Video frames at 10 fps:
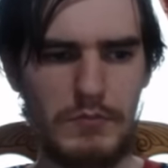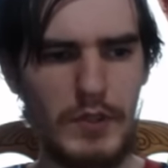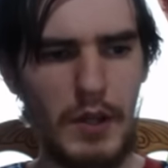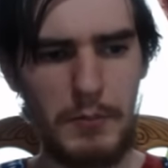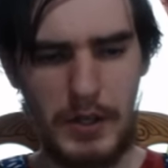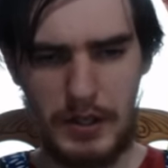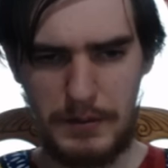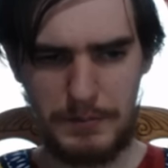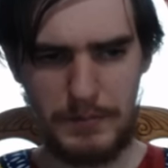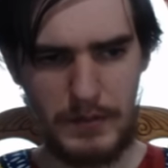But
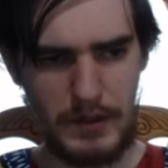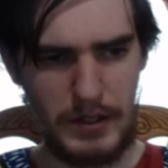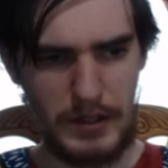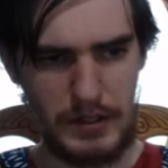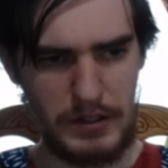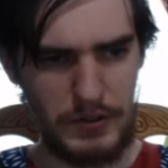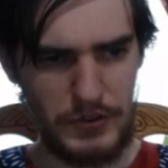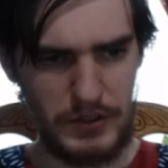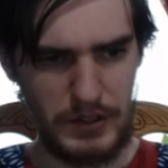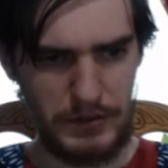the
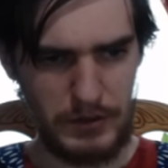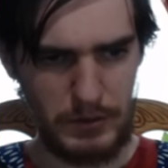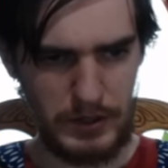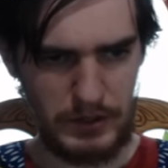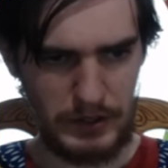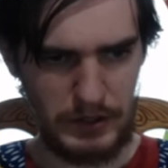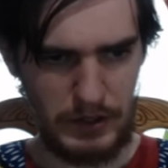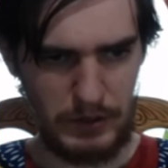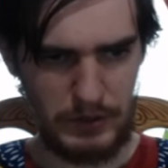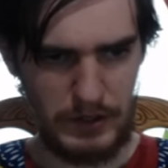closest, if you're wondering
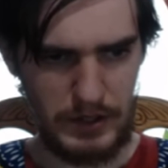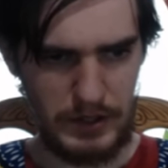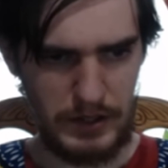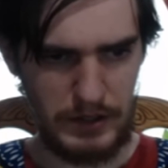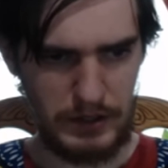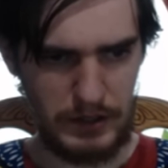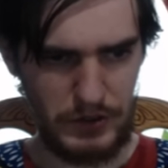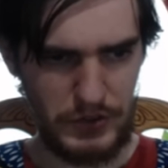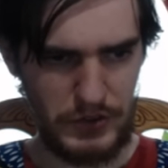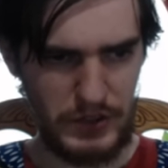though, the
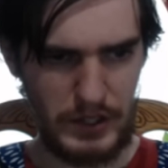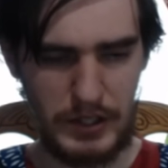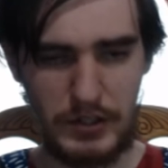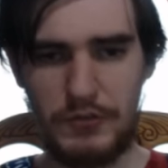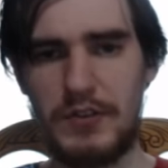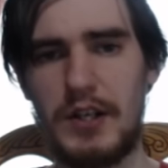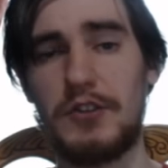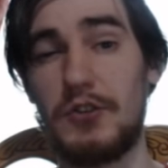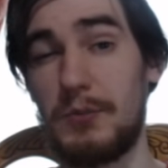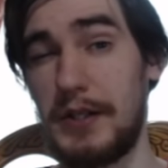closest thing I could find
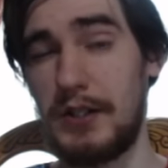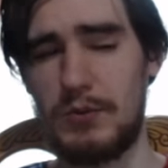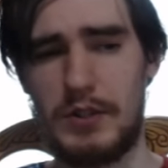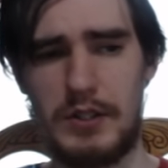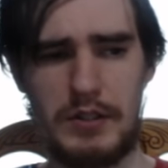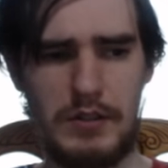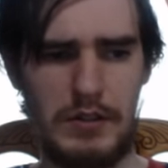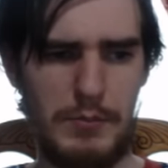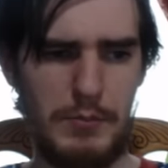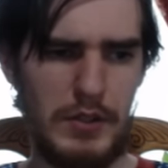to a man wearing a
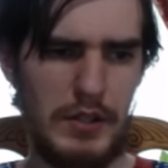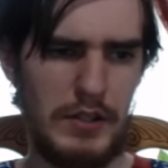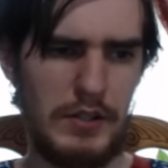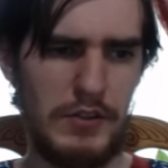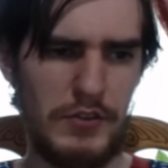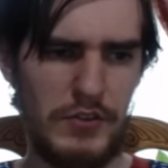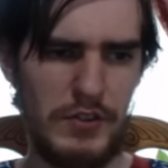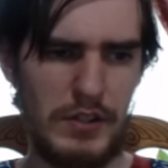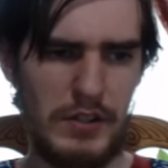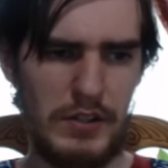lip plate is
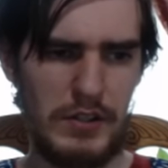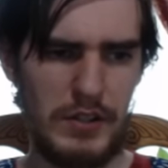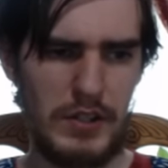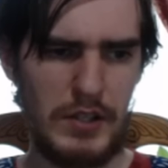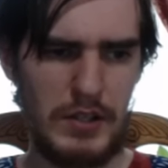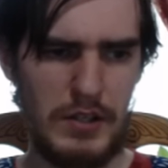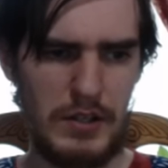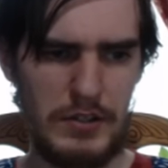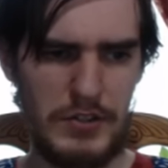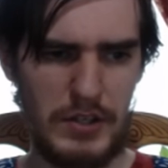the
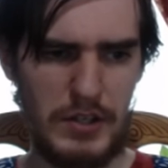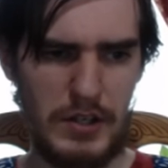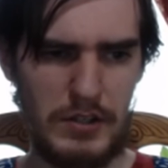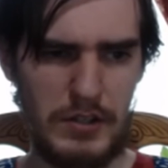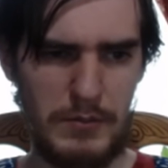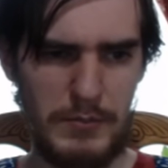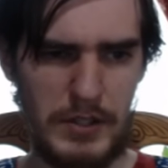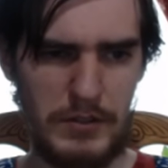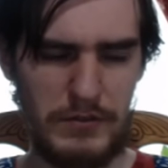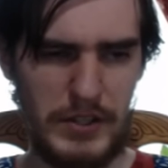Turkana men
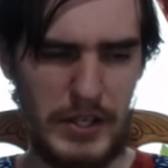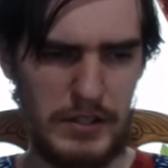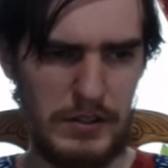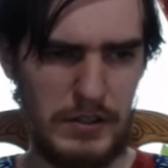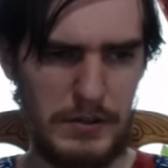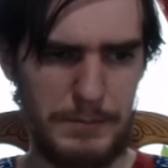of Kenya.